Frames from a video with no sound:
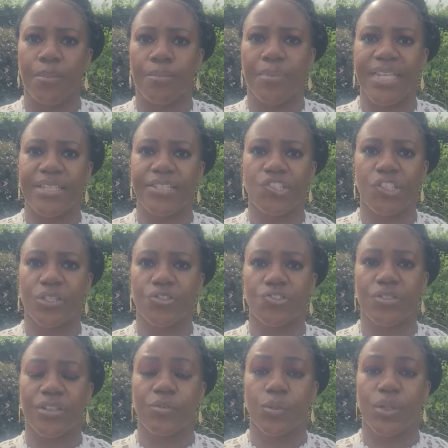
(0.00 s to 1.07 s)
Many
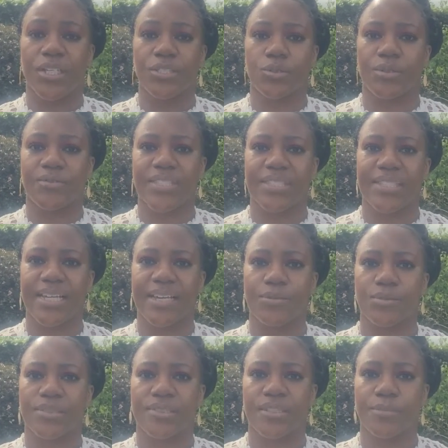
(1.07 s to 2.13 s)
children I've worked with as a
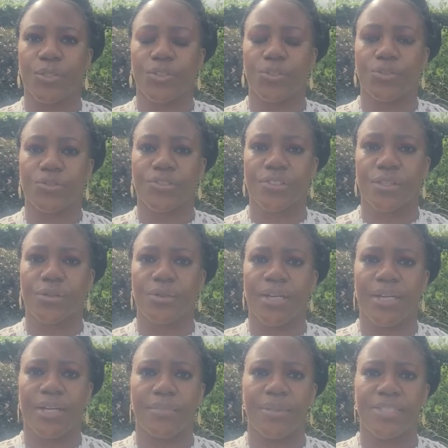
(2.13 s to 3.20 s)
counsellor, but also
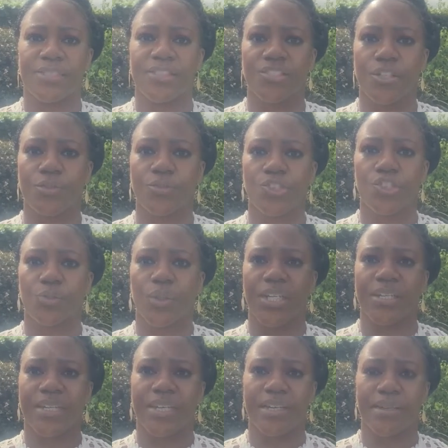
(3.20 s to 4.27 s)
as a social
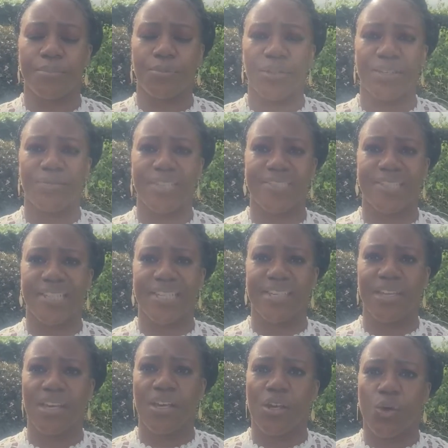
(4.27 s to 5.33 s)
worker previously,